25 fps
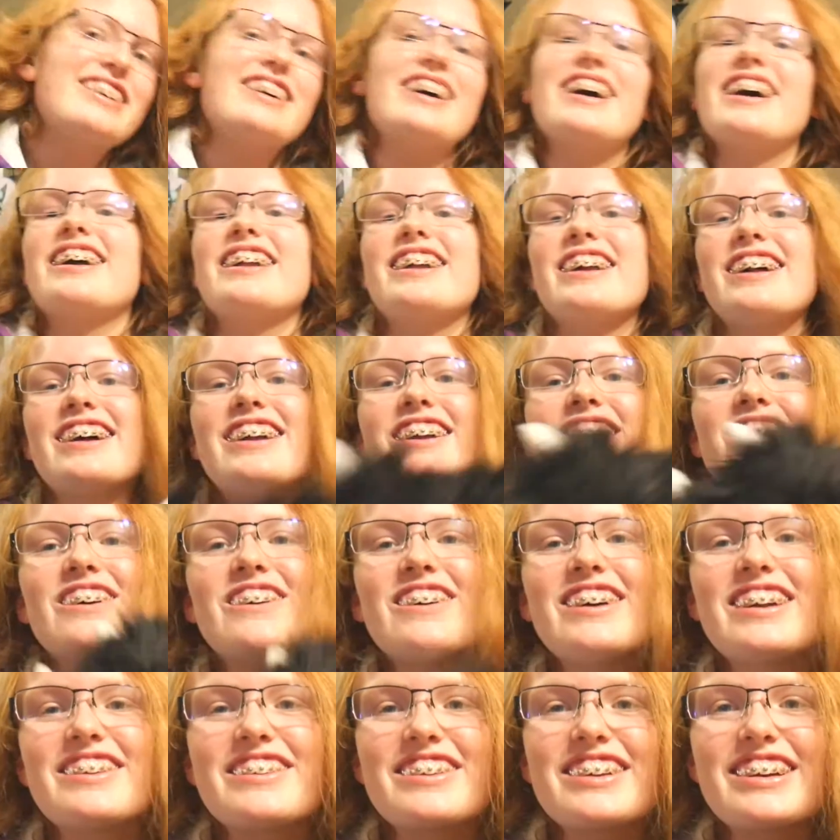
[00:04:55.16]
I don't
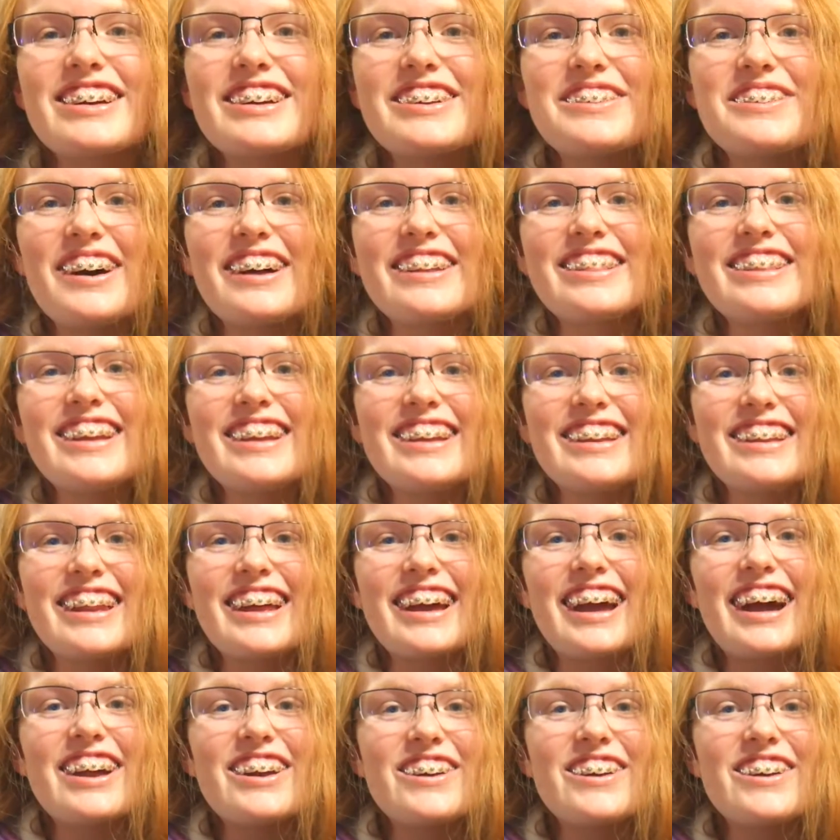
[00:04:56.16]
know what I'm gonna do about this. Like,